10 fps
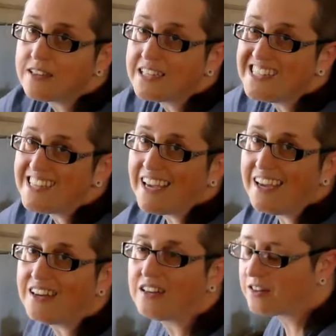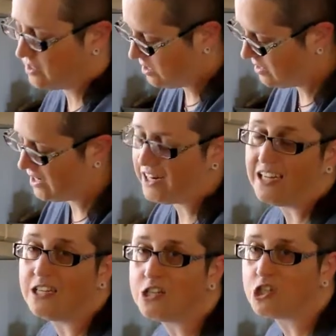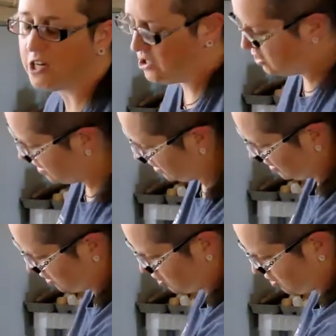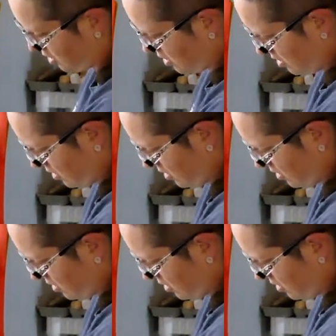the date that I need to change it on the jar